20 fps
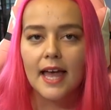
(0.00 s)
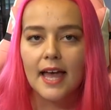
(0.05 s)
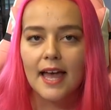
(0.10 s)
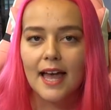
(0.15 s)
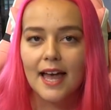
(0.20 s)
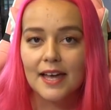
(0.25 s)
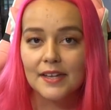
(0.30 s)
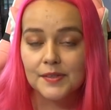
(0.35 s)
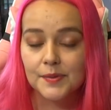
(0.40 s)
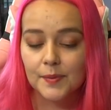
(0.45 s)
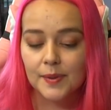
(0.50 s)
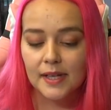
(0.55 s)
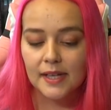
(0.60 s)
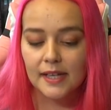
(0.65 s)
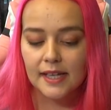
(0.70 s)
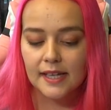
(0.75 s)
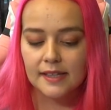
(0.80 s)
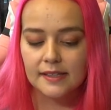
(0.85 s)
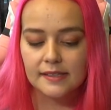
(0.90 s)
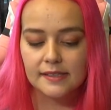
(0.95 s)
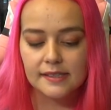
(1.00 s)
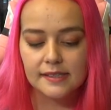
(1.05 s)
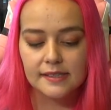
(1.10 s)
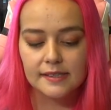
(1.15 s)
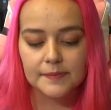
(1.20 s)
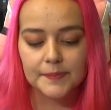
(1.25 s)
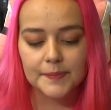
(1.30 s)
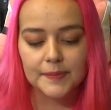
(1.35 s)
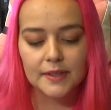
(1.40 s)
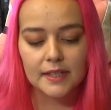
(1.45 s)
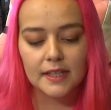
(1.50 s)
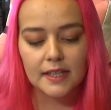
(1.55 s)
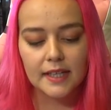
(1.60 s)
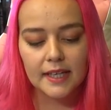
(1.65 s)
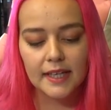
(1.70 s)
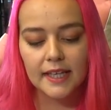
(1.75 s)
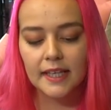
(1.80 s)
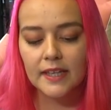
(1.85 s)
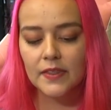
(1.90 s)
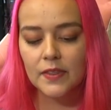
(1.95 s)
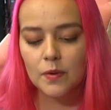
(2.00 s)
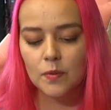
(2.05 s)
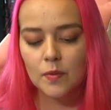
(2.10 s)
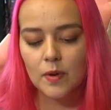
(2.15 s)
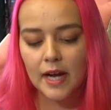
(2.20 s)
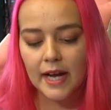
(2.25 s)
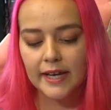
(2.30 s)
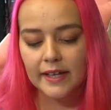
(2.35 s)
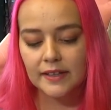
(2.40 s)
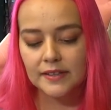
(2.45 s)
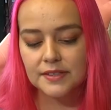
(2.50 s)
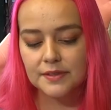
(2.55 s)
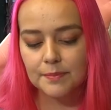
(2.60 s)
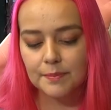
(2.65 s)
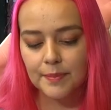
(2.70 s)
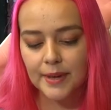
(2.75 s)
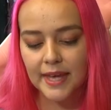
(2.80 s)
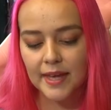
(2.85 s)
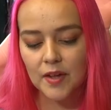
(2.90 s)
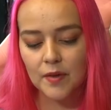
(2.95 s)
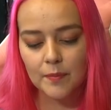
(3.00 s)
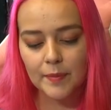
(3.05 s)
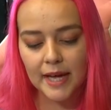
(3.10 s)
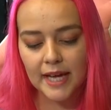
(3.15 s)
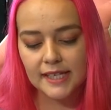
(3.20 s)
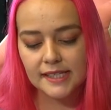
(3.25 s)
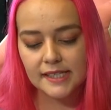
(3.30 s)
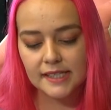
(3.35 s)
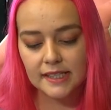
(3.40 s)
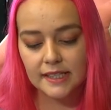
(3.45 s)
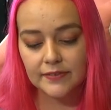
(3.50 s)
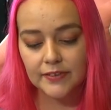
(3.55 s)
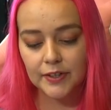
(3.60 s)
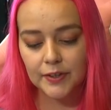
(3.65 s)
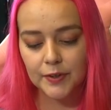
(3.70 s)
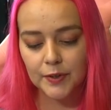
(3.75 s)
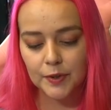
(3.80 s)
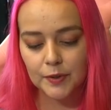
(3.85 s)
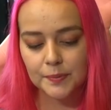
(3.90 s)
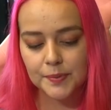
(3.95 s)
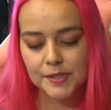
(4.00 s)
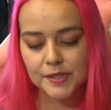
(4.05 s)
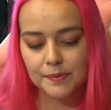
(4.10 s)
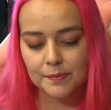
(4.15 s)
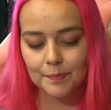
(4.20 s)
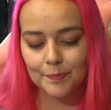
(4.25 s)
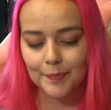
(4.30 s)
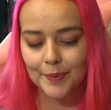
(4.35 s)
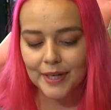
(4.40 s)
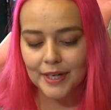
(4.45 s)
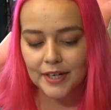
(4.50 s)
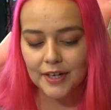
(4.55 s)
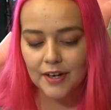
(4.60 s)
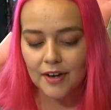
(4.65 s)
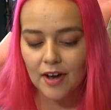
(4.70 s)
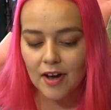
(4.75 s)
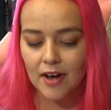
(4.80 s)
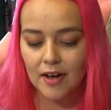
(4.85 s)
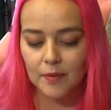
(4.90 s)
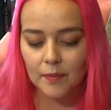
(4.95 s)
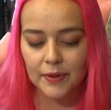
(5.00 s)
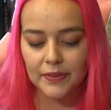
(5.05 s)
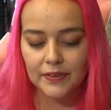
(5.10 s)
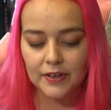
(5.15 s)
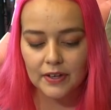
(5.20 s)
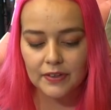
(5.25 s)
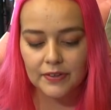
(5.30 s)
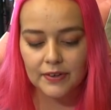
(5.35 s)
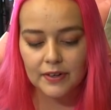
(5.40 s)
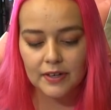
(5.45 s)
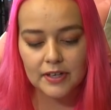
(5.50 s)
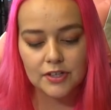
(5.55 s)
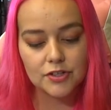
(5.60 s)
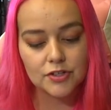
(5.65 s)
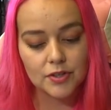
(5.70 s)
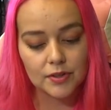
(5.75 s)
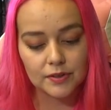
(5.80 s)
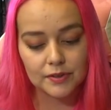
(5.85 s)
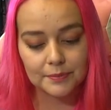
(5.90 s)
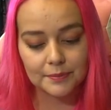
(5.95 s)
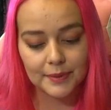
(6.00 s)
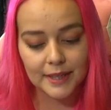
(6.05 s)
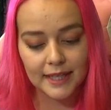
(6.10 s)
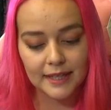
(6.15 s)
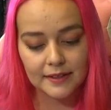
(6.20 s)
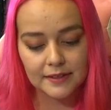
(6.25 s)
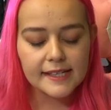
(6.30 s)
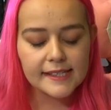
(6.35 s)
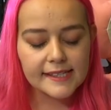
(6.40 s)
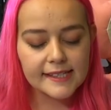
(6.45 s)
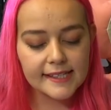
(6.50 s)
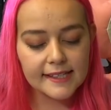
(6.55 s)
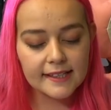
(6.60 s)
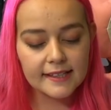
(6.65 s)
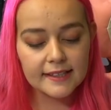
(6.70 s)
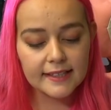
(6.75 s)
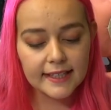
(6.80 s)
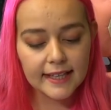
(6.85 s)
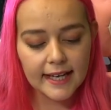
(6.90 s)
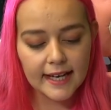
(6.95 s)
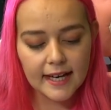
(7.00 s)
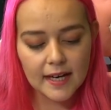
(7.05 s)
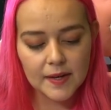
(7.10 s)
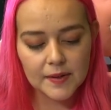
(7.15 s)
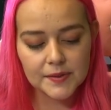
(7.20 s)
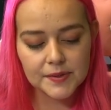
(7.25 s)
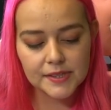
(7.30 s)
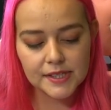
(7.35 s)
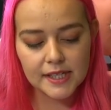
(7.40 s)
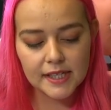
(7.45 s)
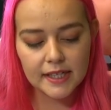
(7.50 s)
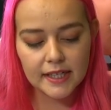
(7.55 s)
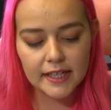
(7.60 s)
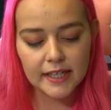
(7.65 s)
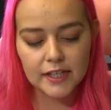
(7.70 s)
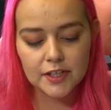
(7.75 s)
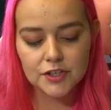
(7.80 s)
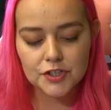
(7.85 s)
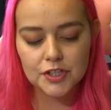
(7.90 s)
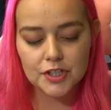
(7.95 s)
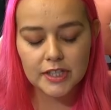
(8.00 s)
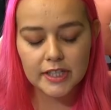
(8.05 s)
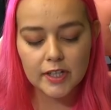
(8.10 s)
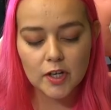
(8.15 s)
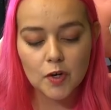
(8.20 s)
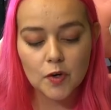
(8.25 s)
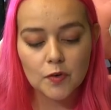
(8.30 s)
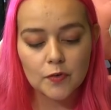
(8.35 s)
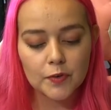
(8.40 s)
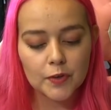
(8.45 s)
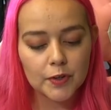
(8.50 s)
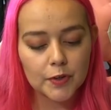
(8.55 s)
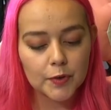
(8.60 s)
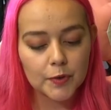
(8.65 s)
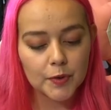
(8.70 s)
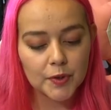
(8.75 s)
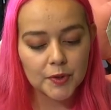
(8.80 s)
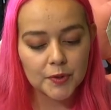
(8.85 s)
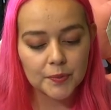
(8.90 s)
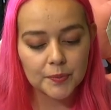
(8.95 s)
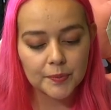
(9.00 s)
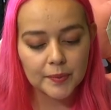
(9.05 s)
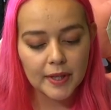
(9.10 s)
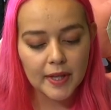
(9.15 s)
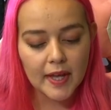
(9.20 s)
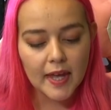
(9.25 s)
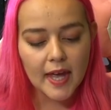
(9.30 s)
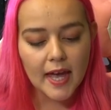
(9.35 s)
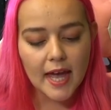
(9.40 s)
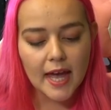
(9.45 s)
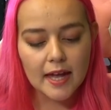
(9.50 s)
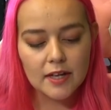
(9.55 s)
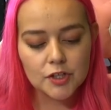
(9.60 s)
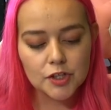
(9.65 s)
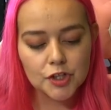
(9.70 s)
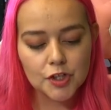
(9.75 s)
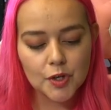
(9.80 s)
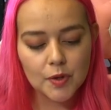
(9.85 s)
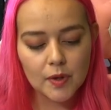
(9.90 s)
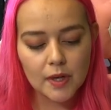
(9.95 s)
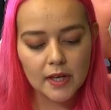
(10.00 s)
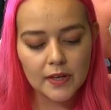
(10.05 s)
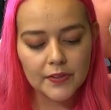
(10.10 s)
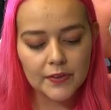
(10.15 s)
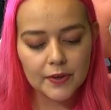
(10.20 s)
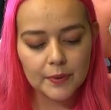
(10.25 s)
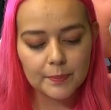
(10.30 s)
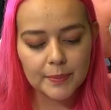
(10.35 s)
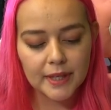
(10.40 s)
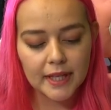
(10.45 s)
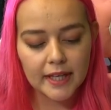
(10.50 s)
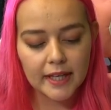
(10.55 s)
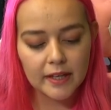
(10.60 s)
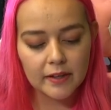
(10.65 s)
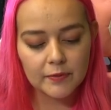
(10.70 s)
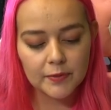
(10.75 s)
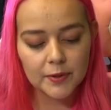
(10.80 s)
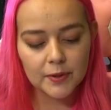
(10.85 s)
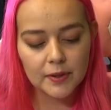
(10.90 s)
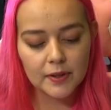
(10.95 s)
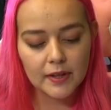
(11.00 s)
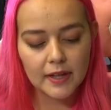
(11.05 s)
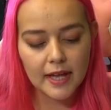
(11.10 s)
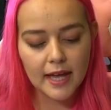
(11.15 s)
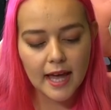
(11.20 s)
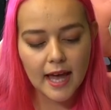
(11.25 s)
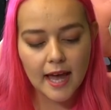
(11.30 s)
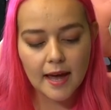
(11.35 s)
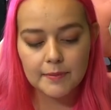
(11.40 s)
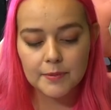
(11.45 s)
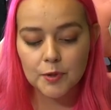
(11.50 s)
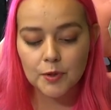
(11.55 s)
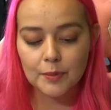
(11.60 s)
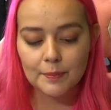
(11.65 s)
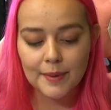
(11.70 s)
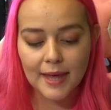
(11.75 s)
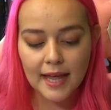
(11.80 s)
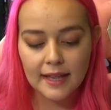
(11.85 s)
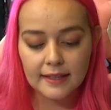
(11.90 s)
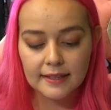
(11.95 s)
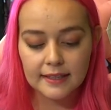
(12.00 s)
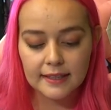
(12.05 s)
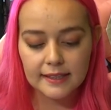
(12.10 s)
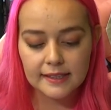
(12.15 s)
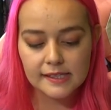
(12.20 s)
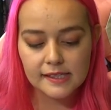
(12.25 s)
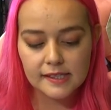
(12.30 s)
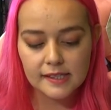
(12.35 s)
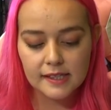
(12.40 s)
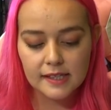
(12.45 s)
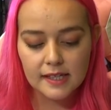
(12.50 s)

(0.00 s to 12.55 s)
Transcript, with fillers: As well as, in the wild, male mice live in groups, but not with other adult males. Singly housed, they occasionally overgroom and show other behavioral abnormalities.